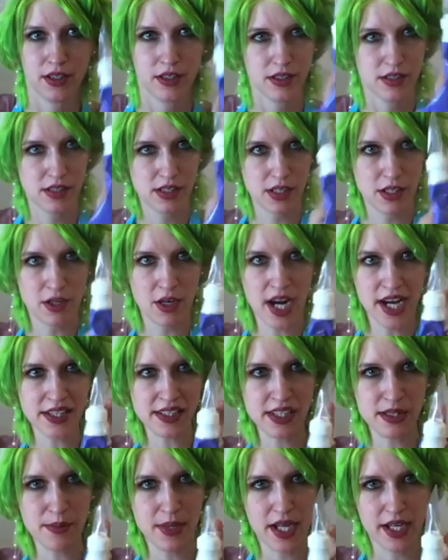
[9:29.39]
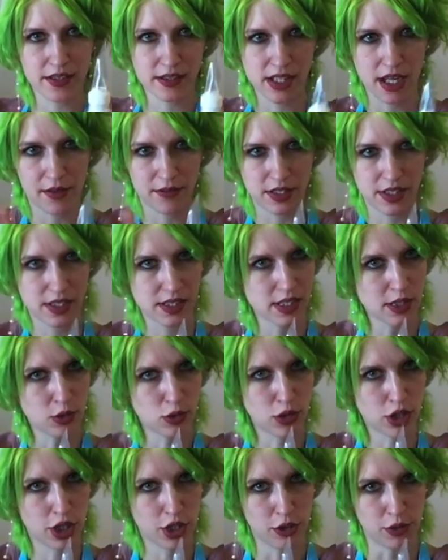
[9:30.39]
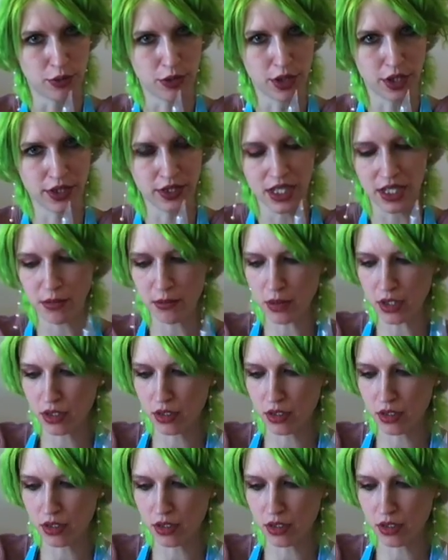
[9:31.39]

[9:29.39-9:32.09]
So your icing bags have this little cone on them,